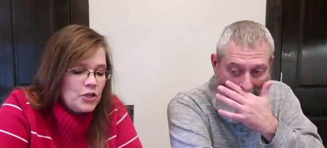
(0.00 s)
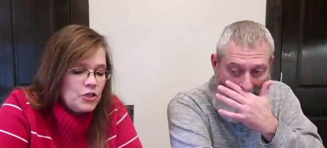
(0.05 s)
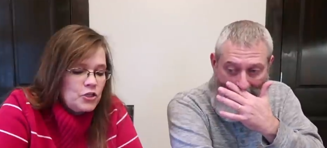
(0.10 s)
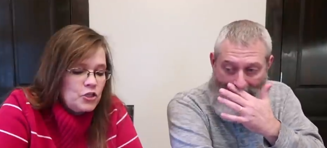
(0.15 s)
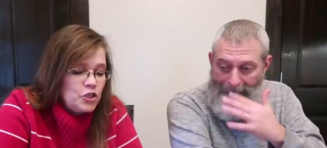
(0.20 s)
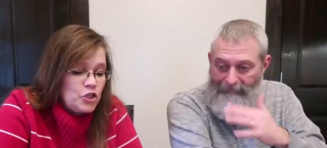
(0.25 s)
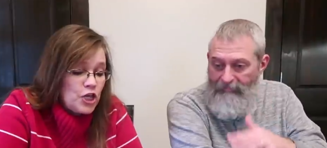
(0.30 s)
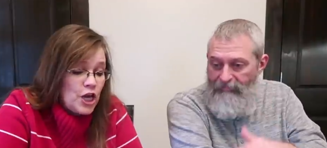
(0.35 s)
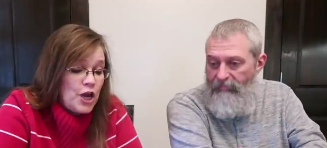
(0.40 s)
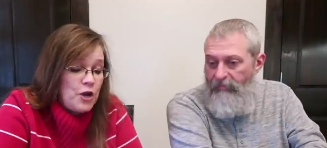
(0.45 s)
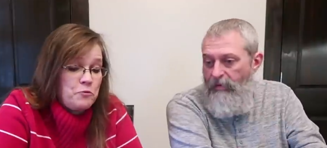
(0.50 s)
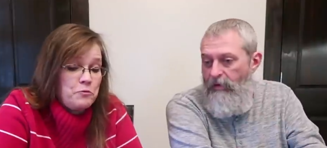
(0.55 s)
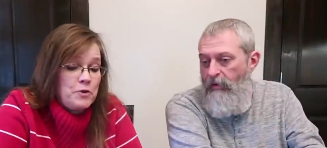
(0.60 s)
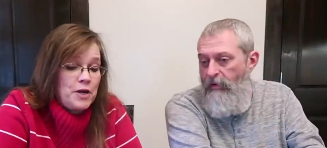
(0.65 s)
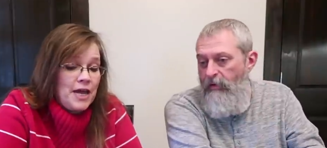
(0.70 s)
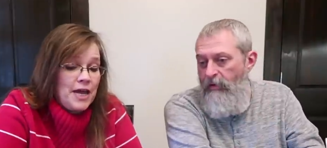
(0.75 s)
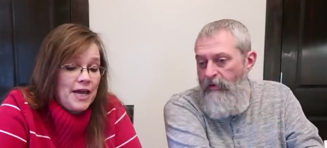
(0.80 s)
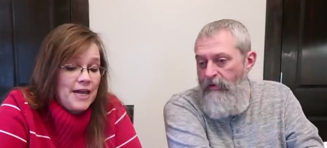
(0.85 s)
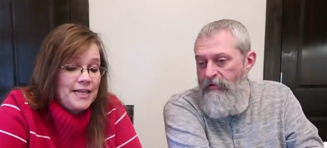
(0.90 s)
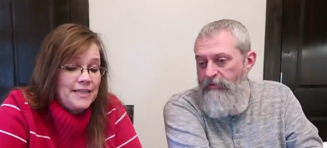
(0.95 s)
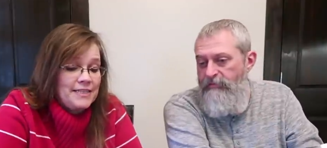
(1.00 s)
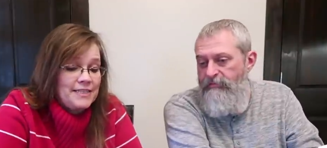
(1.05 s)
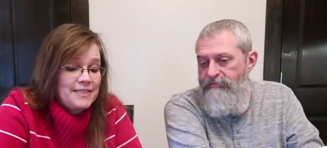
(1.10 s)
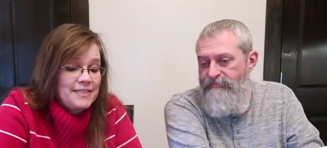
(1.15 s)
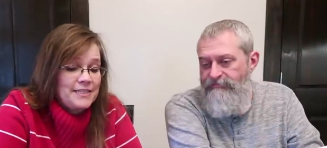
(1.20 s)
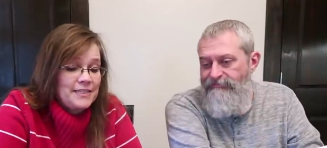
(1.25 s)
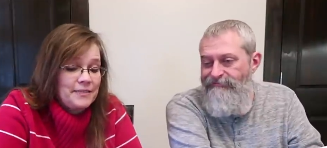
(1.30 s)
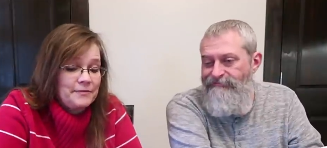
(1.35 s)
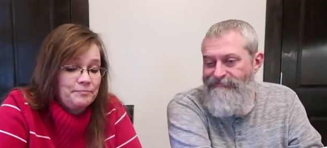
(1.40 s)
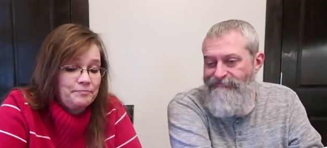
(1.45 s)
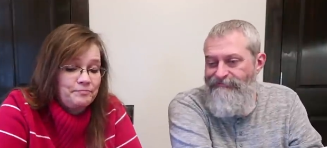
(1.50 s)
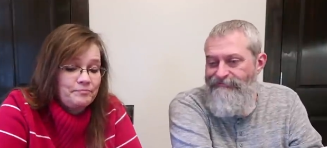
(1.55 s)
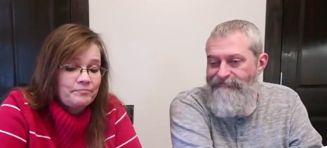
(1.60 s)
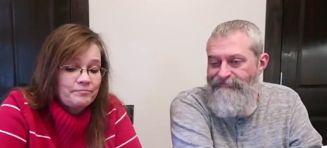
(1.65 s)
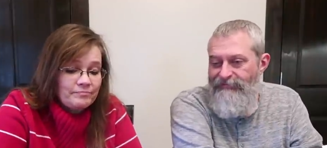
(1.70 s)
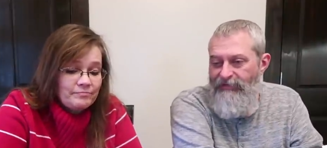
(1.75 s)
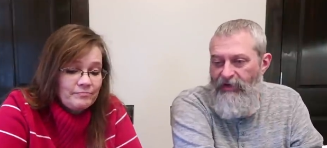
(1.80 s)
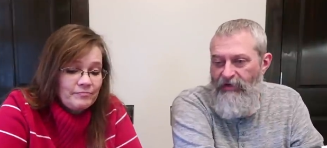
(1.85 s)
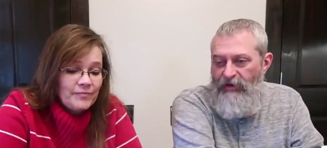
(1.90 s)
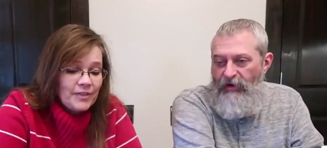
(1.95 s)
Speaker 1: Jonuts.
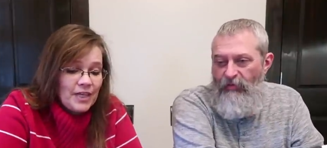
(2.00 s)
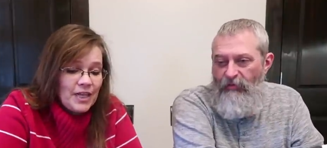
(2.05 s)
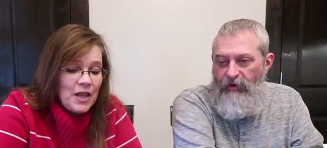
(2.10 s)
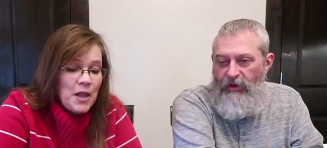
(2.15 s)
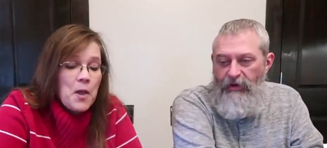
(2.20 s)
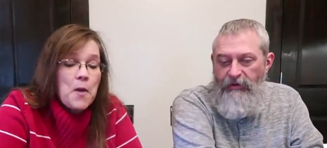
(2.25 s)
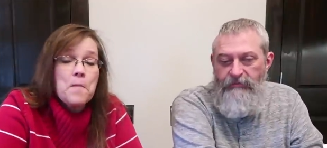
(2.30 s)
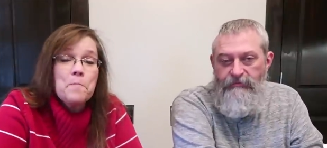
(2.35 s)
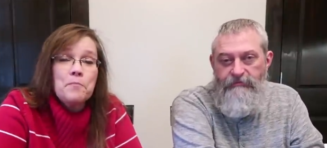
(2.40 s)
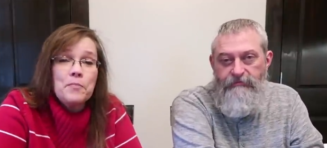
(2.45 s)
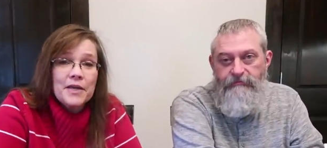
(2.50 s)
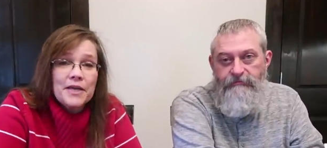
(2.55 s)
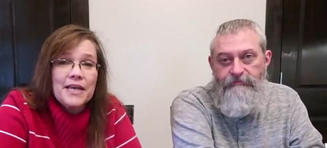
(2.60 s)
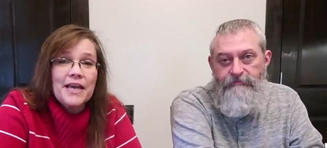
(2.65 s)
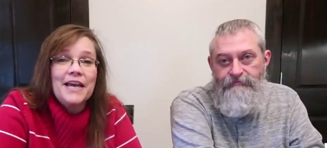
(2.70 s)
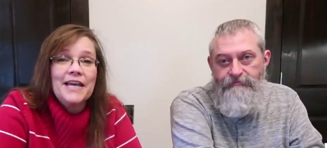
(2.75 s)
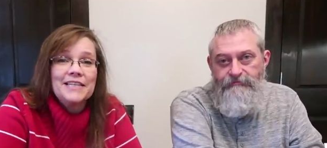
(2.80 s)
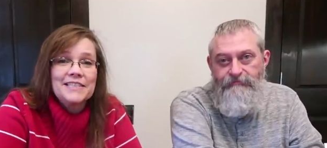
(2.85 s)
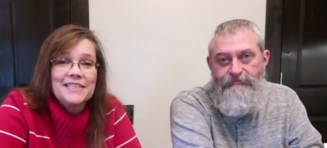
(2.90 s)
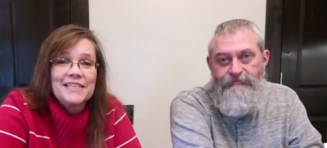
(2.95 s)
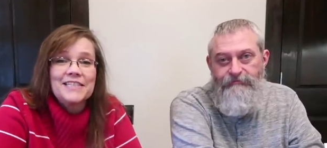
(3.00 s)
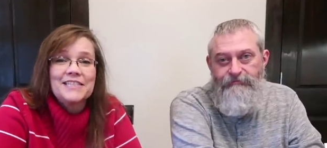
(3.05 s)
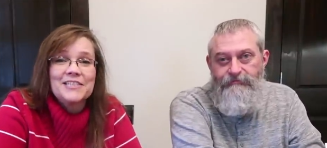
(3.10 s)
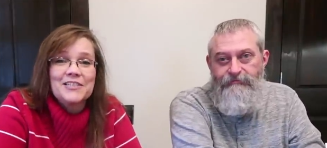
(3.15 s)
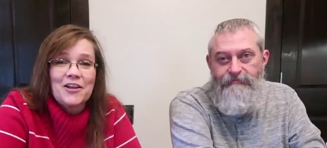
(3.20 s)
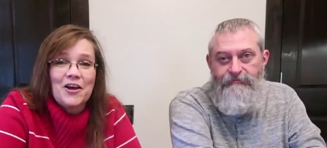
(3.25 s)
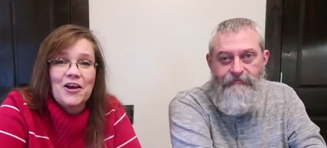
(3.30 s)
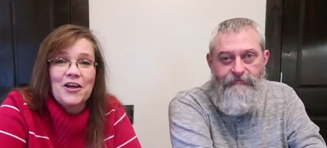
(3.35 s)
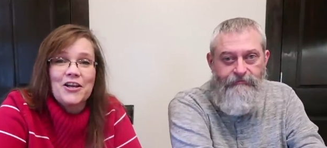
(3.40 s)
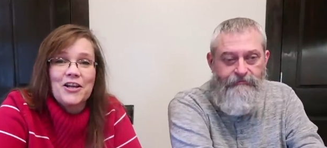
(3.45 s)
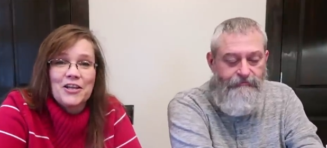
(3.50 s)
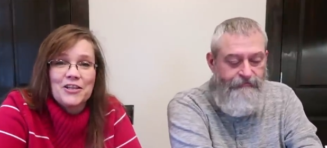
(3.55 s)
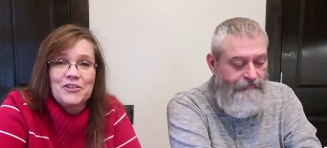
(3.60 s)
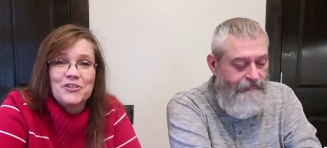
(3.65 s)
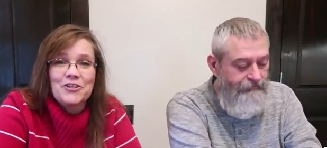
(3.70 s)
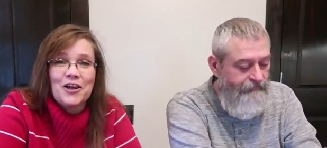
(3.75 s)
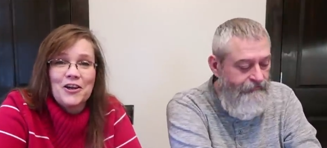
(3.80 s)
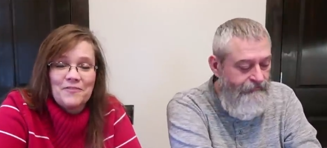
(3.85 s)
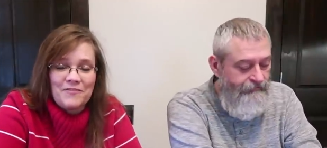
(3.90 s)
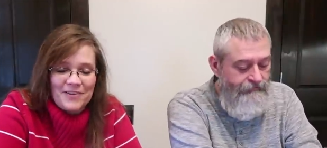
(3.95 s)
Speaker 2: Like a donut.
Speaker 1: Because it's not a
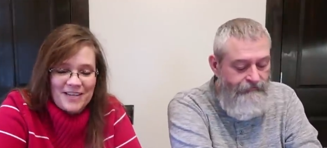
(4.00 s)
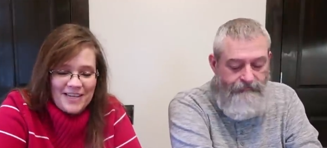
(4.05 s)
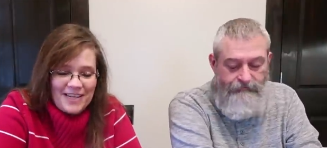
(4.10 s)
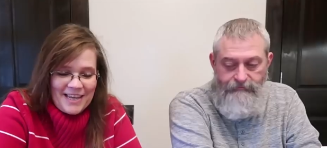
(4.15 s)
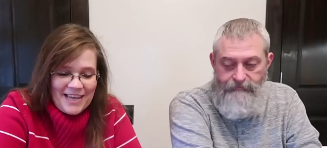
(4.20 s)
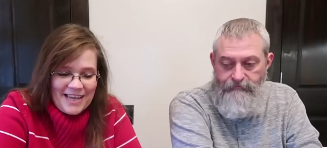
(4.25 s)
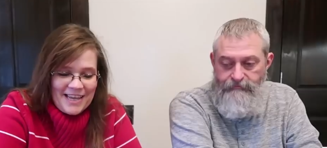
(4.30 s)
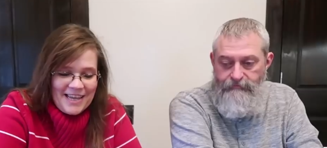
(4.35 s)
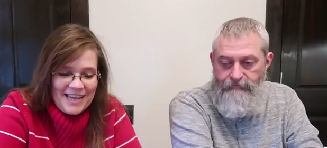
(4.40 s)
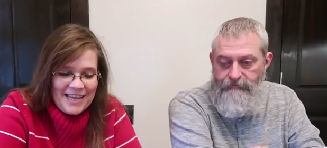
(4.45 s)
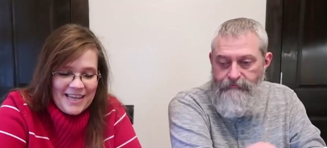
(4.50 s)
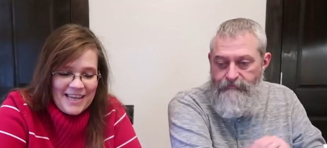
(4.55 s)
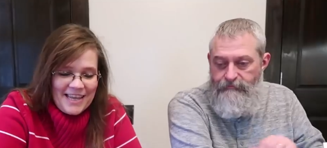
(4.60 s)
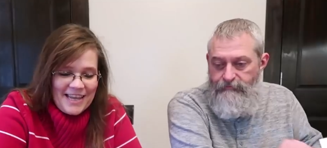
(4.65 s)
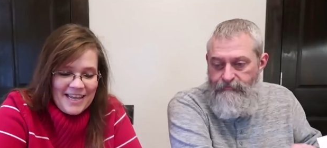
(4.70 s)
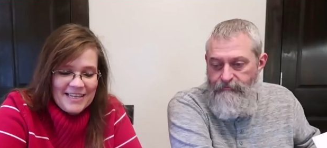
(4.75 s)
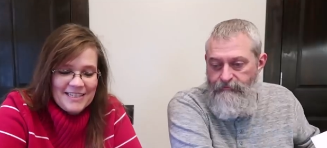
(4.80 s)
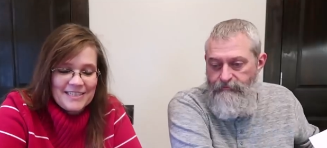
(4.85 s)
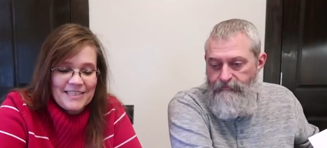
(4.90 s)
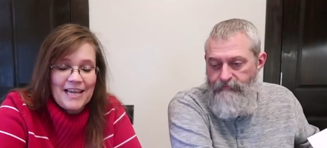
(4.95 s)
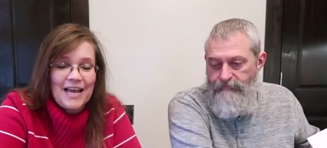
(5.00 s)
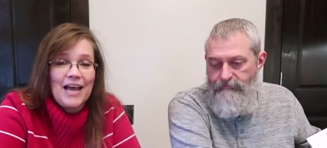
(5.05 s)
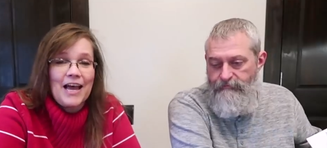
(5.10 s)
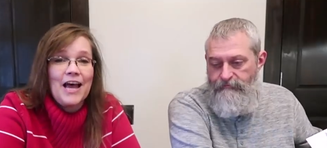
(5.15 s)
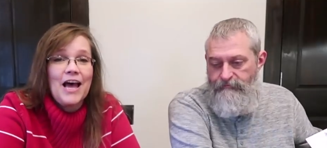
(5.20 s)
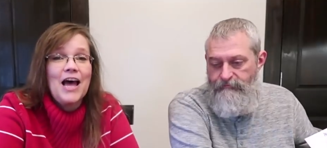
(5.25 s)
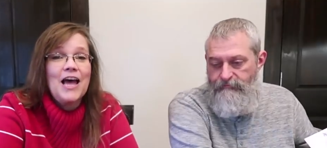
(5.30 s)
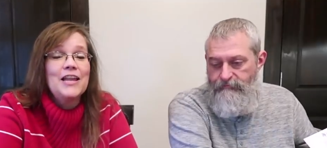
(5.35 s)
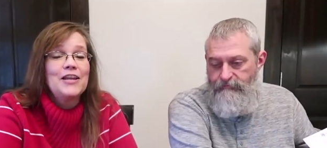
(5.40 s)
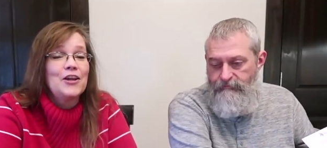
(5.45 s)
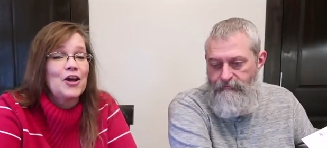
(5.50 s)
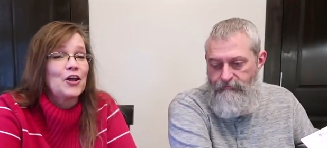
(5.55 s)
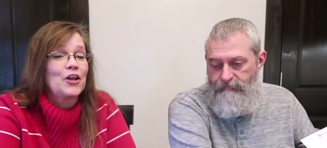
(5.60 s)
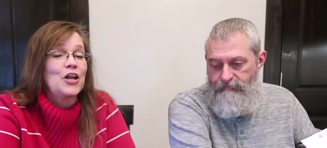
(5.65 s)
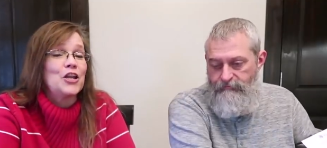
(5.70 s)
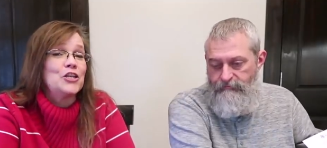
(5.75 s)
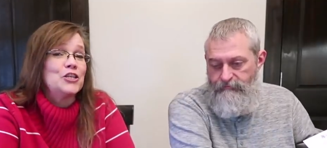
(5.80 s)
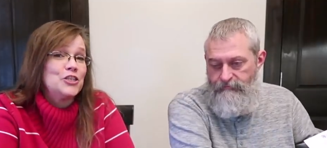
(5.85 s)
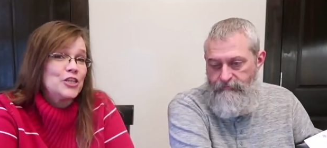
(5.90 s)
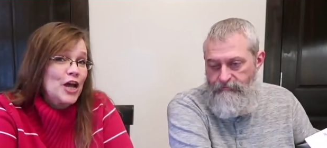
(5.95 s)
Jaffa cake. It's not
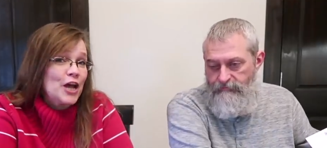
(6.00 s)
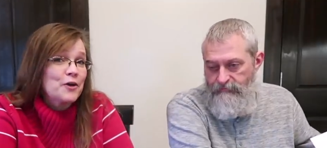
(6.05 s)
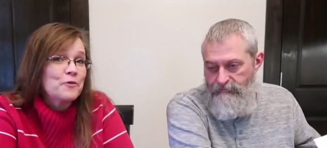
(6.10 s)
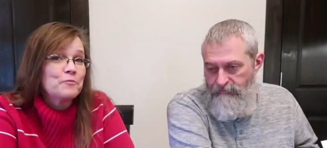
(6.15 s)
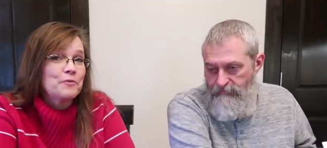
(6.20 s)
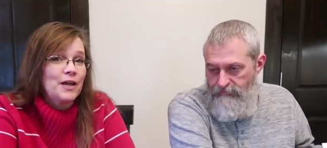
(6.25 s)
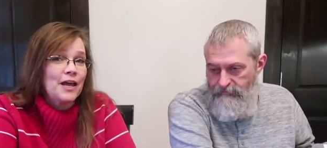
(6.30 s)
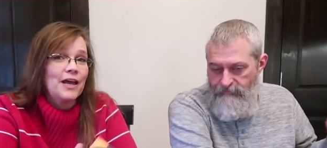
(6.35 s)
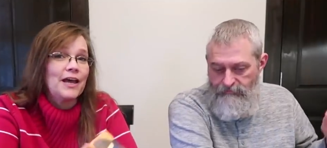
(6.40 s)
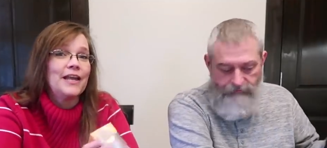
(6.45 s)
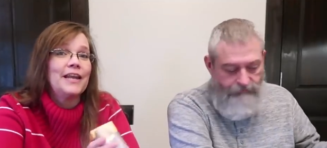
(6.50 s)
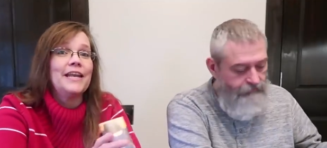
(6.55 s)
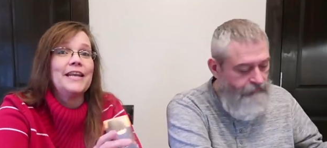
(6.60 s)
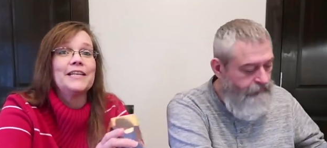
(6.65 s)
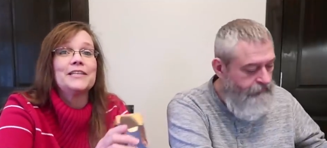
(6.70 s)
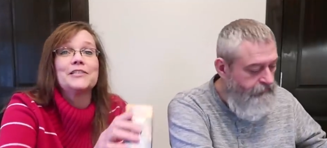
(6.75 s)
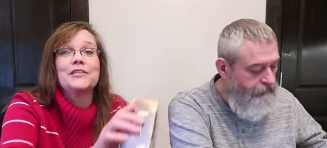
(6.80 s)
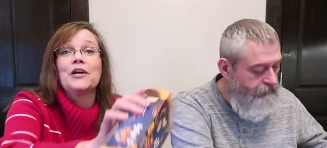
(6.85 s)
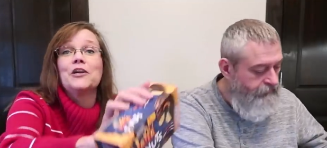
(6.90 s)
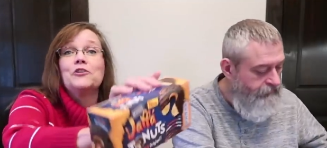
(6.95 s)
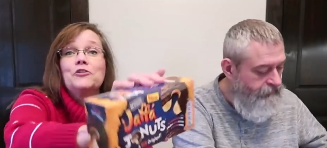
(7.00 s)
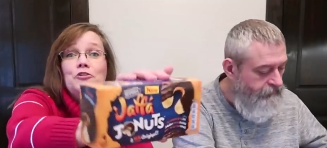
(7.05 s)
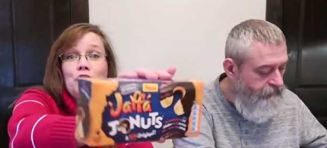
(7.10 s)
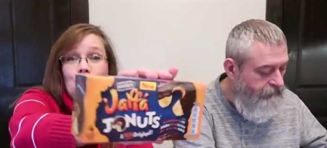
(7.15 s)
a donut. It's a